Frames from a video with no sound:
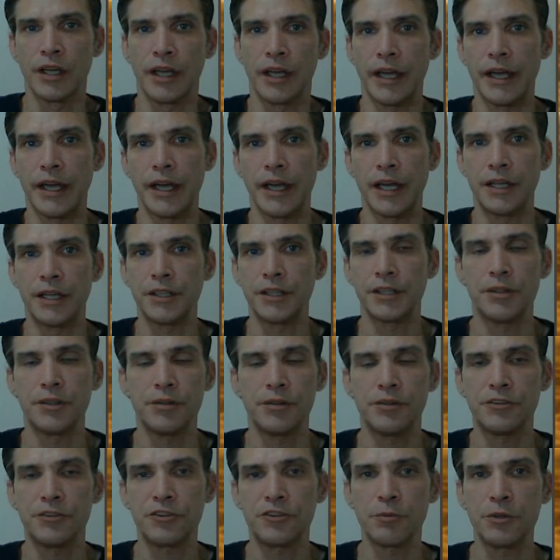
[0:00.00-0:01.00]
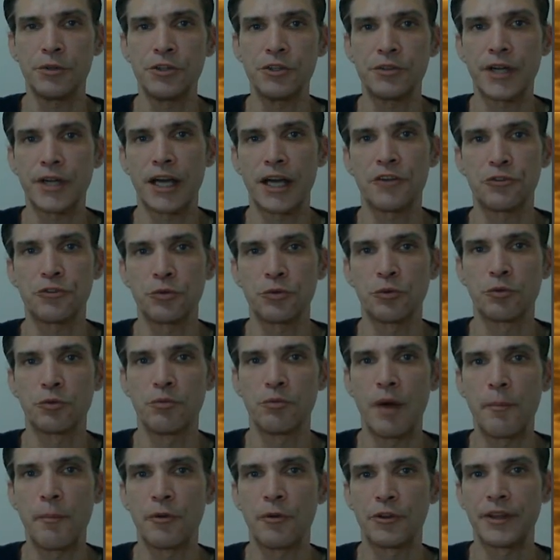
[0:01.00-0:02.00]
And some of you guys will
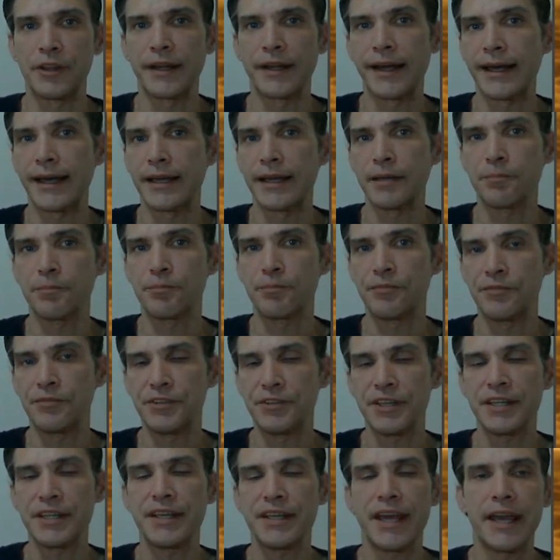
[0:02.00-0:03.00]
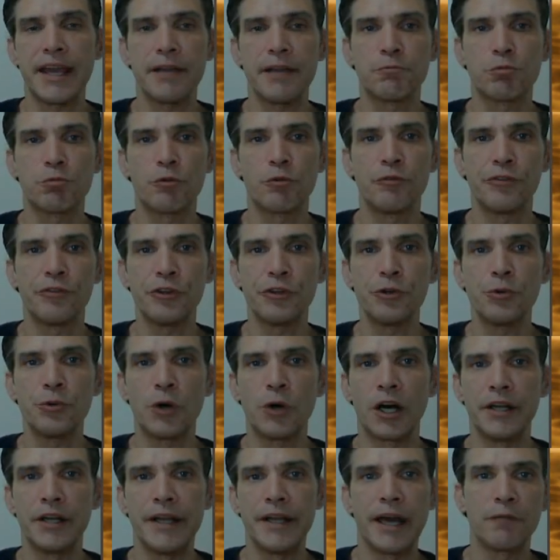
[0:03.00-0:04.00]
remember that I did a
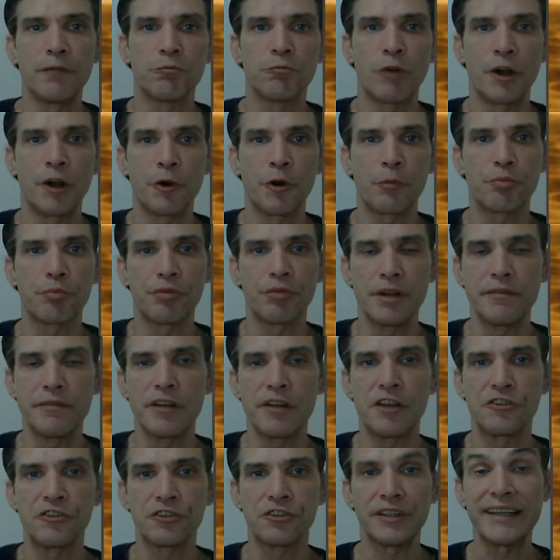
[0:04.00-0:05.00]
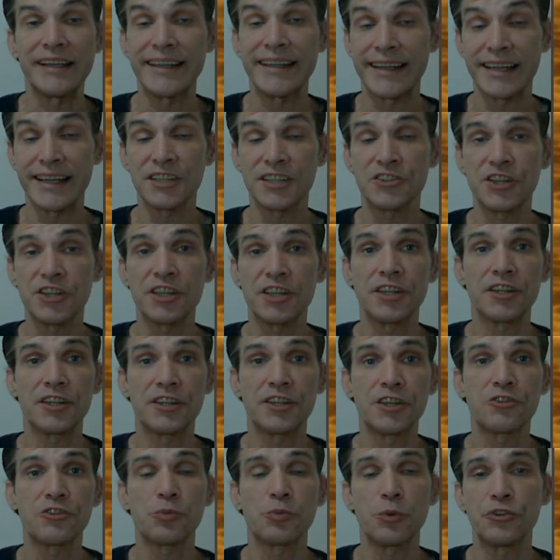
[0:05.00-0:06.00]
review on Netrunner previously, and I said
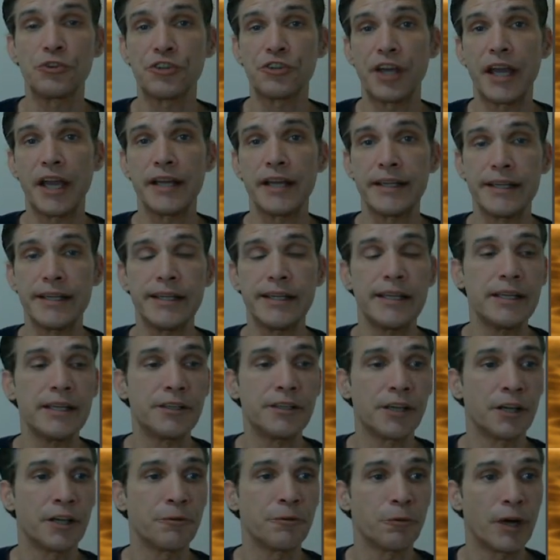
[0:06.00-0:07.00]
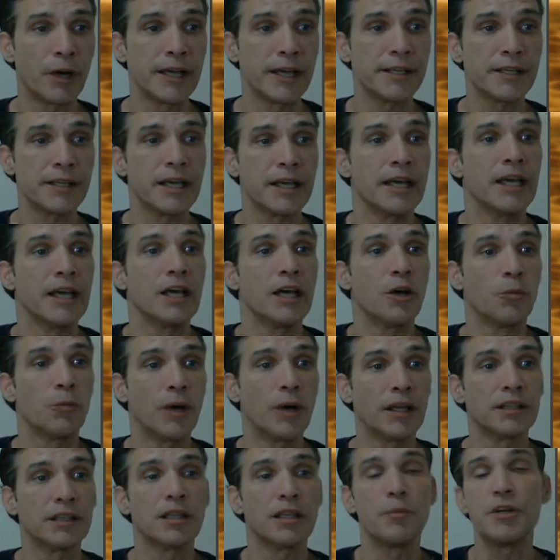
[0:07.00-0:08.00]
that this was KDE done right.
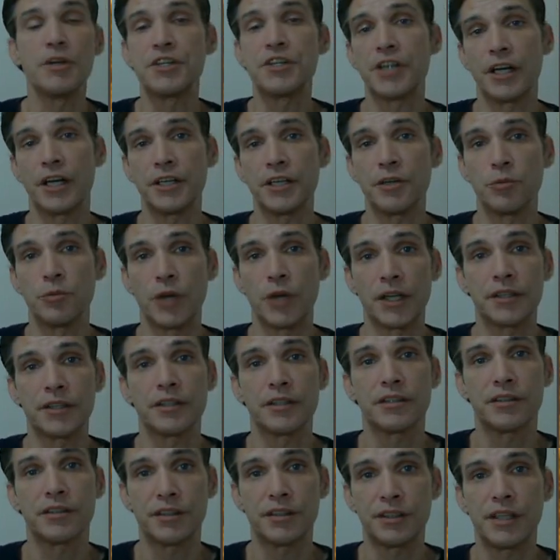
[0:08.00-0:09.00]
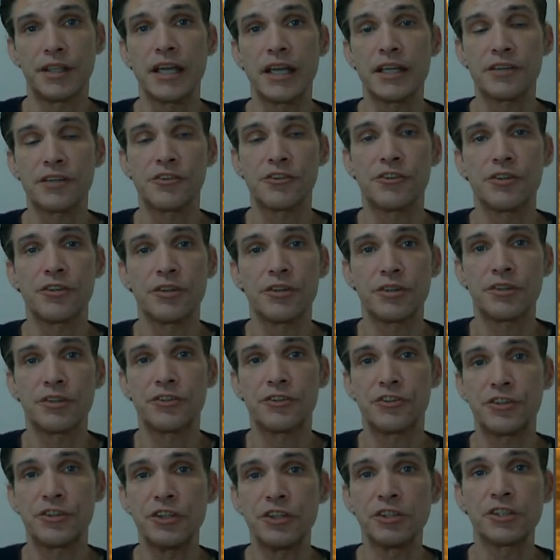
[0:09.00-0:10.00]
Well, let me tell you what, they
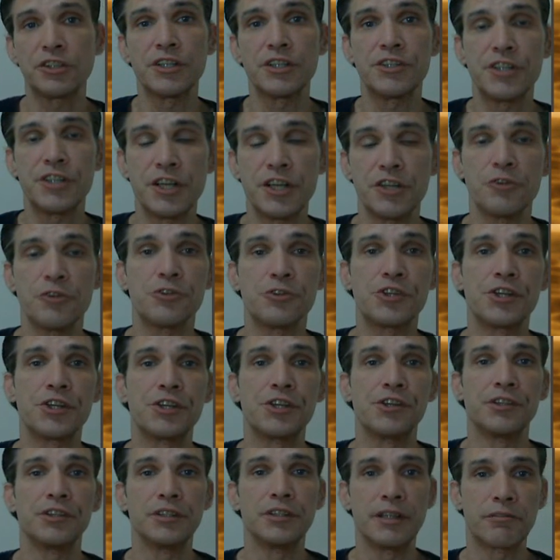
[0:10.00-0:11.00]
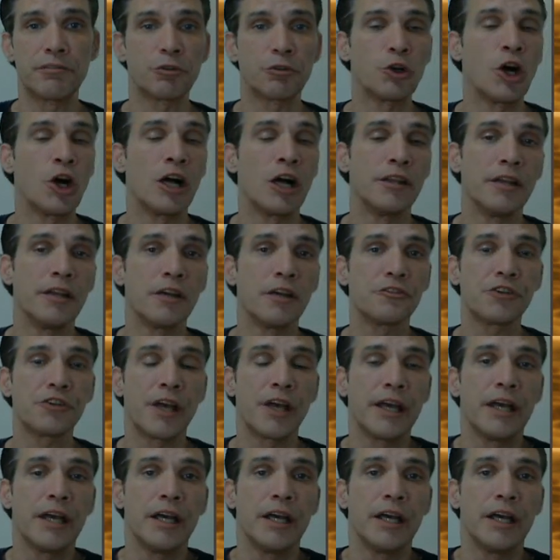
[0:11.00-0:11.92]
still continue to deliver on this.